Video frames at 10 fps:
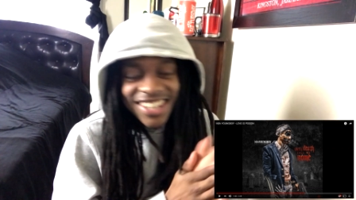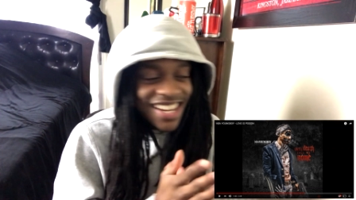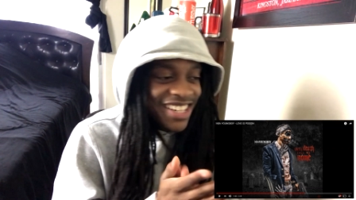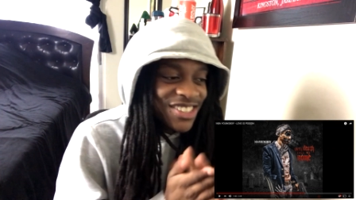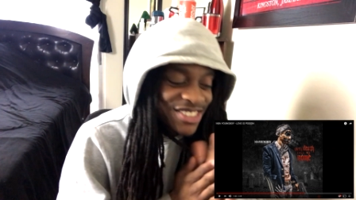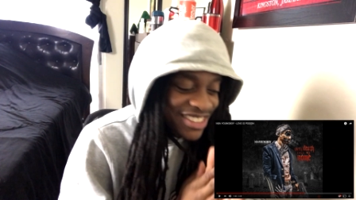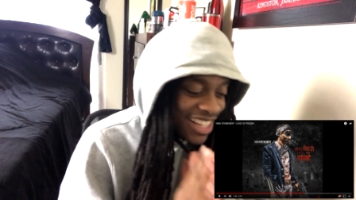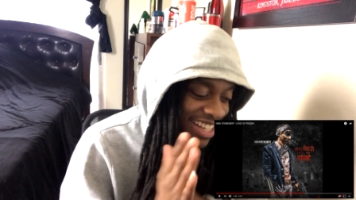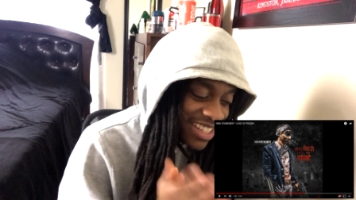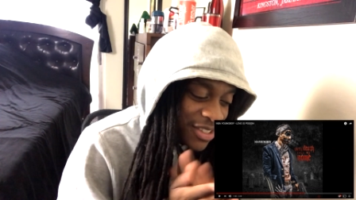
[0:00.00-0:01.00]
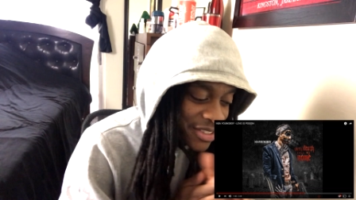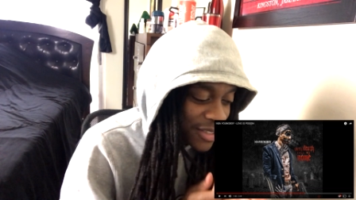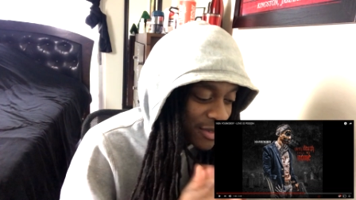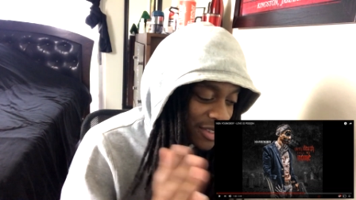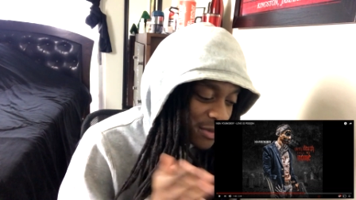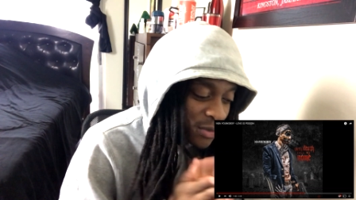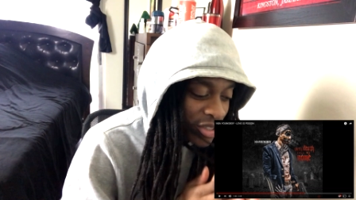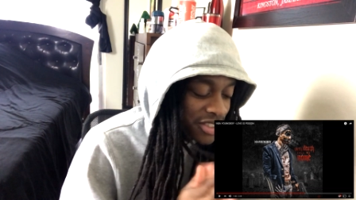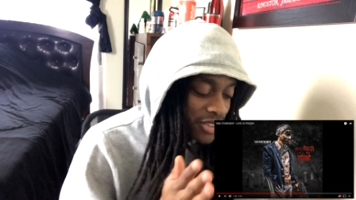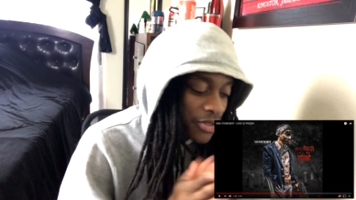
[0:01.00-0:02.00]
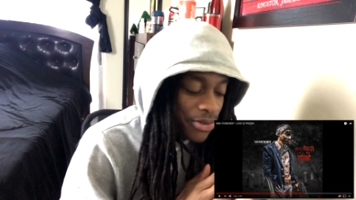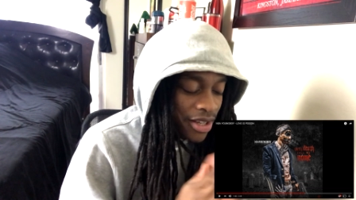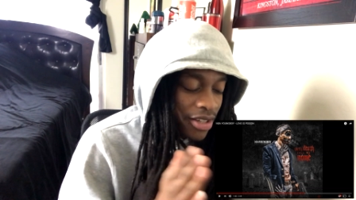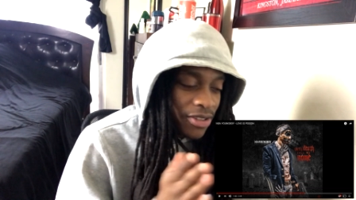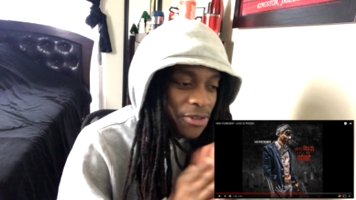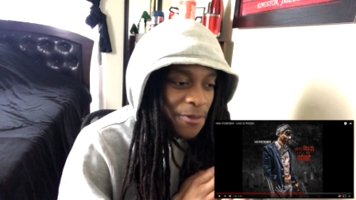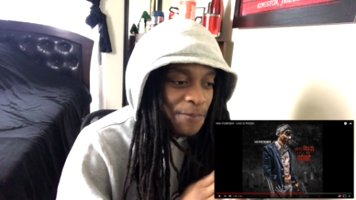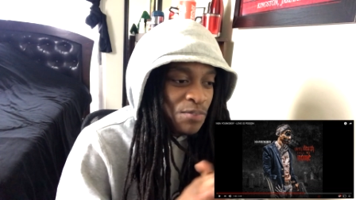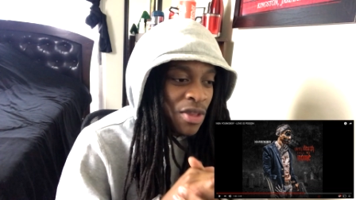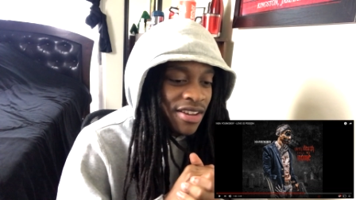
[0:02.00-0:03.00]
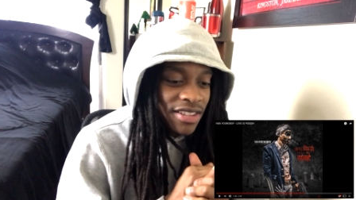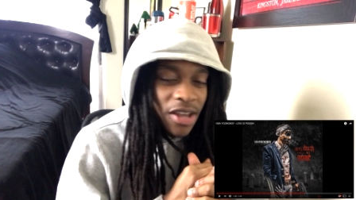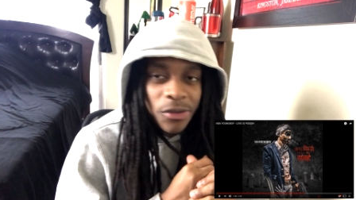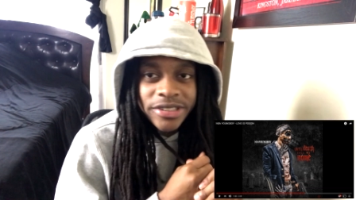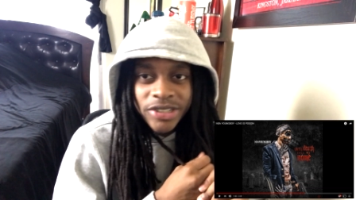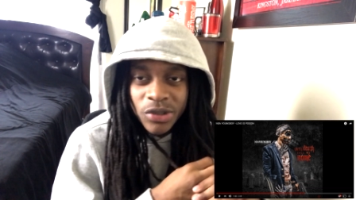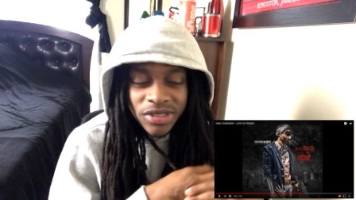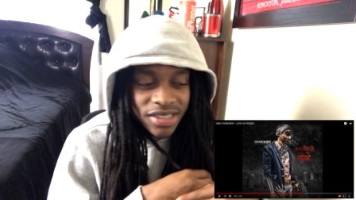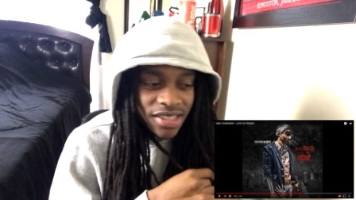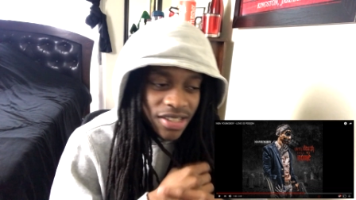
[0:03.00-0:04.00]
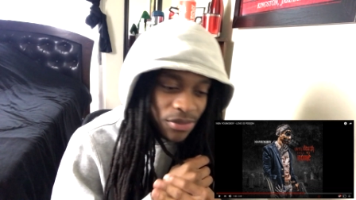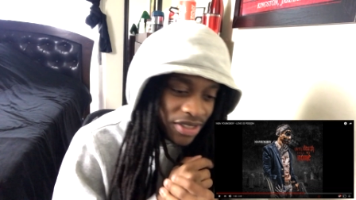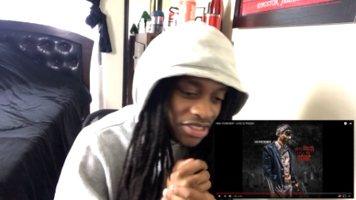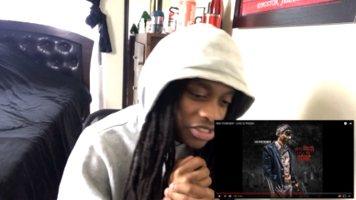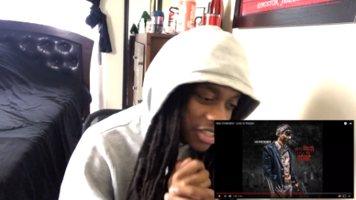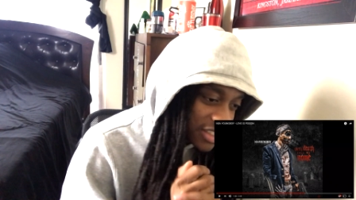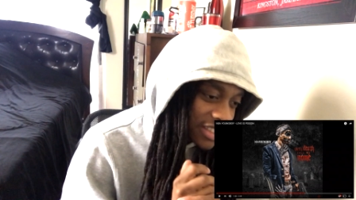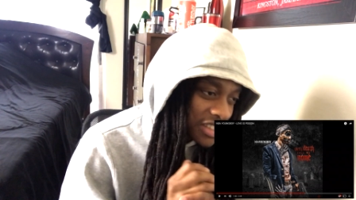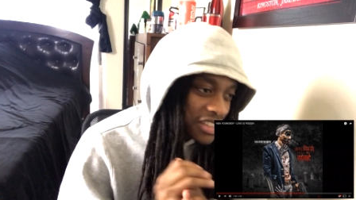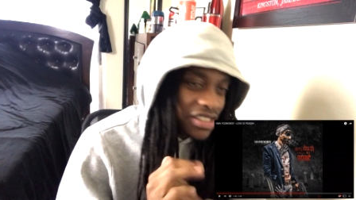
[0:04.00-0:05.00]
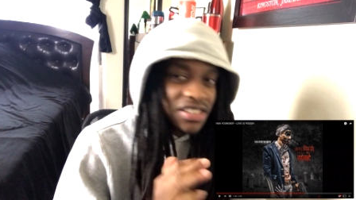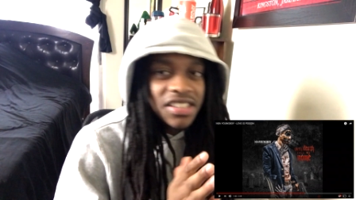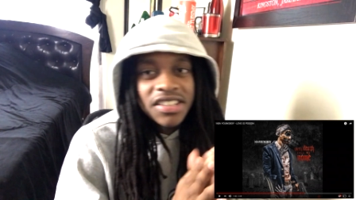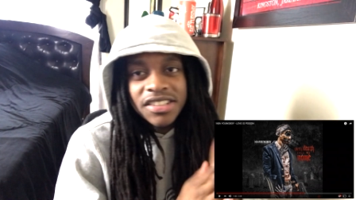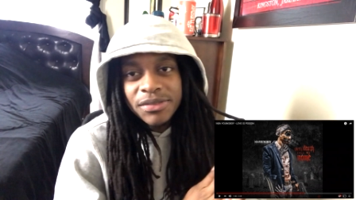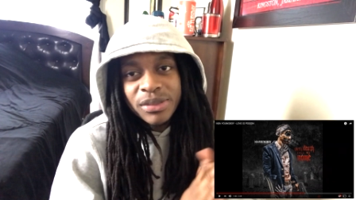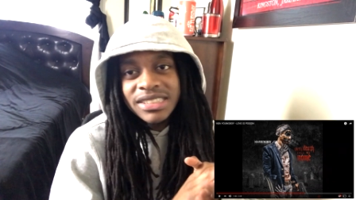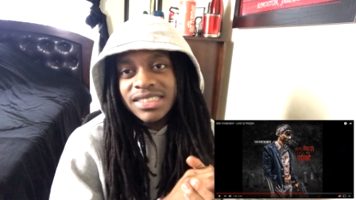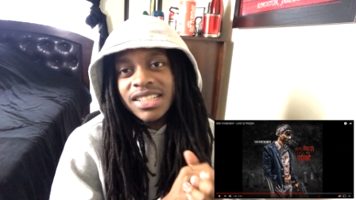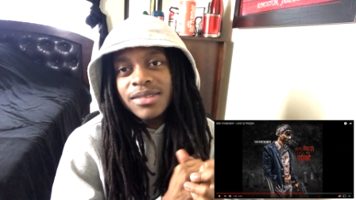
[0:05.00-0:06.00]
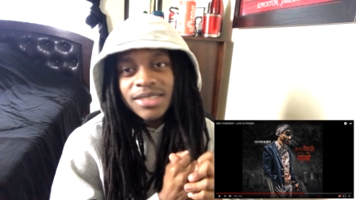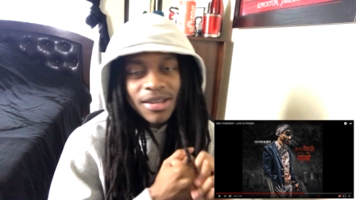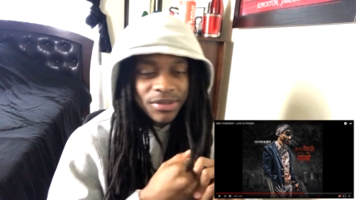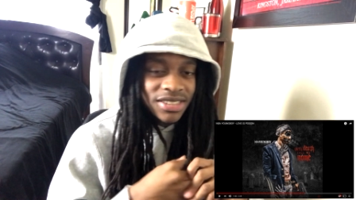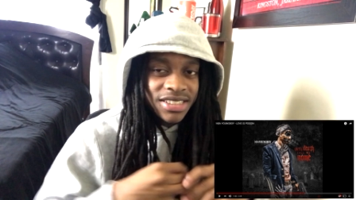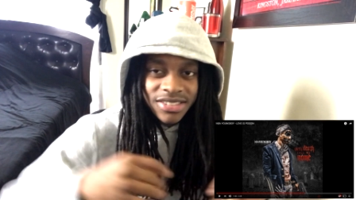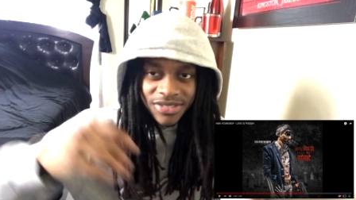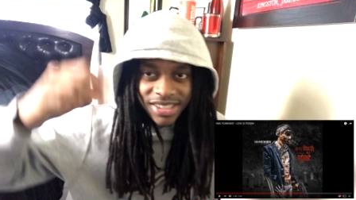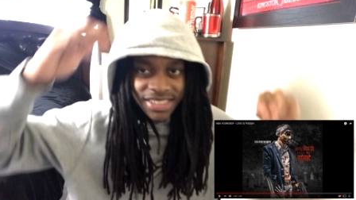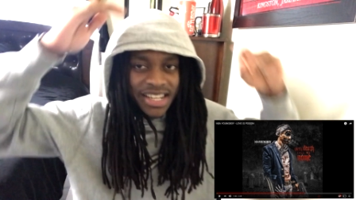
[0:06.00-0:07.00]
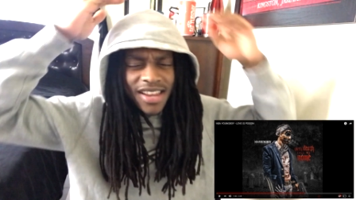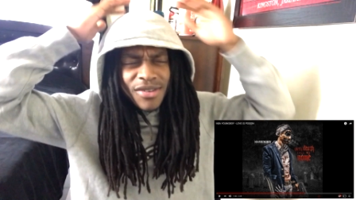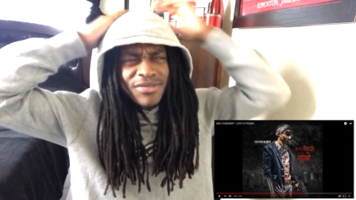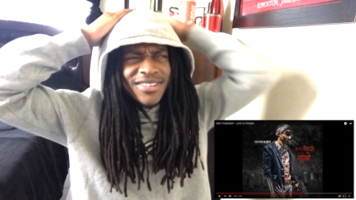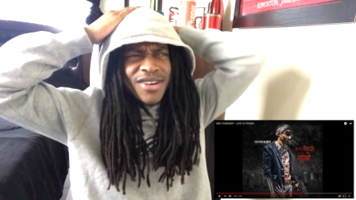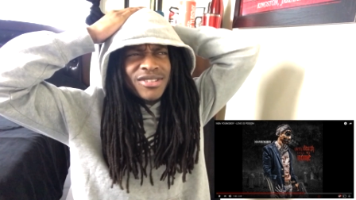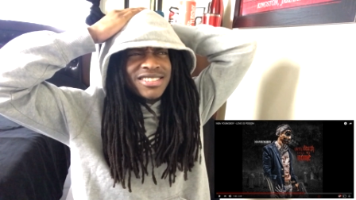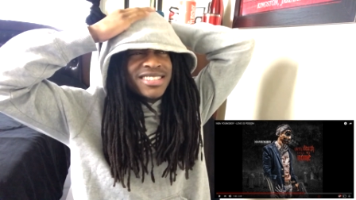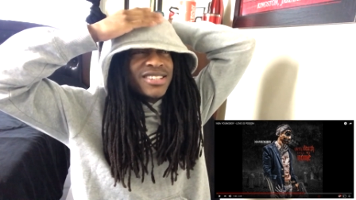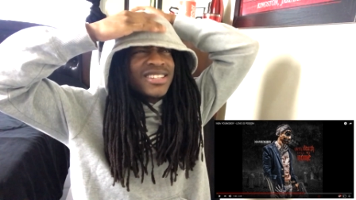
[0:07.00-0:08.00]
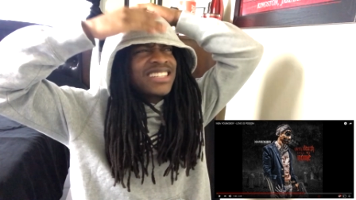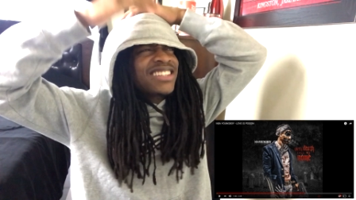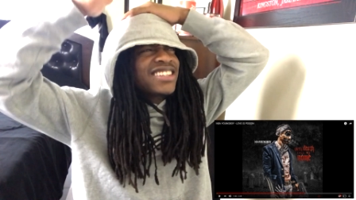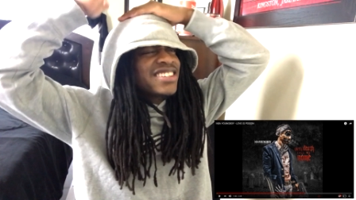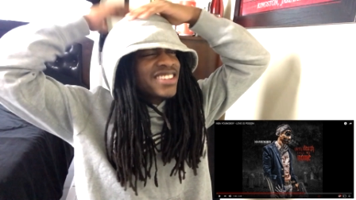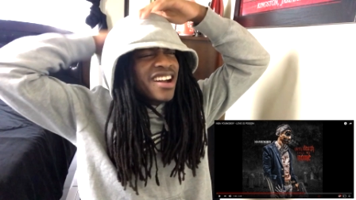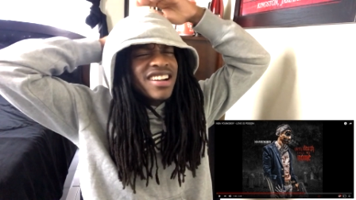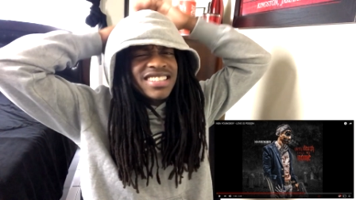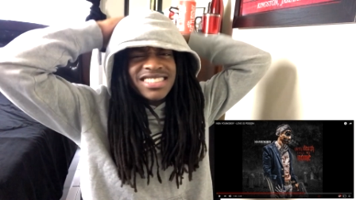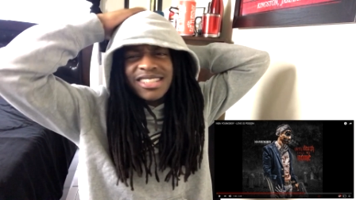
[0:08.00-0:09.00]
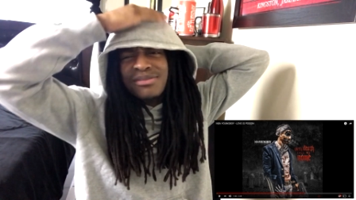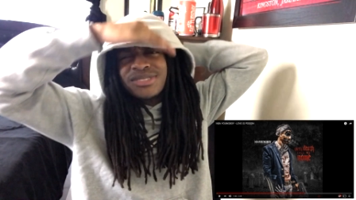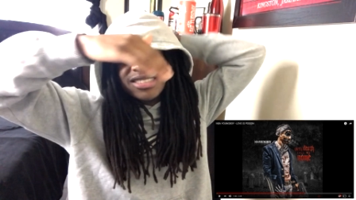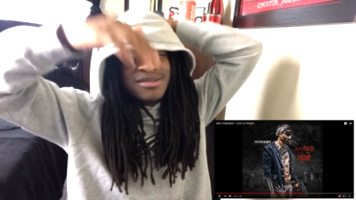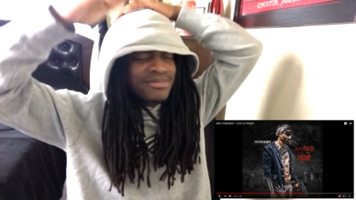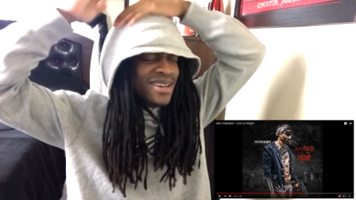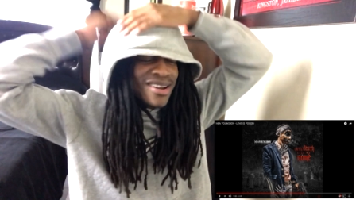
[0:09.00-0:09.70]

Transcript: I ain't gonna, I ain't gonna even front you though. Like, um, like with Sosa did when he dropped his little love mixtape type of situation. Like I forgot what this 30, something, something.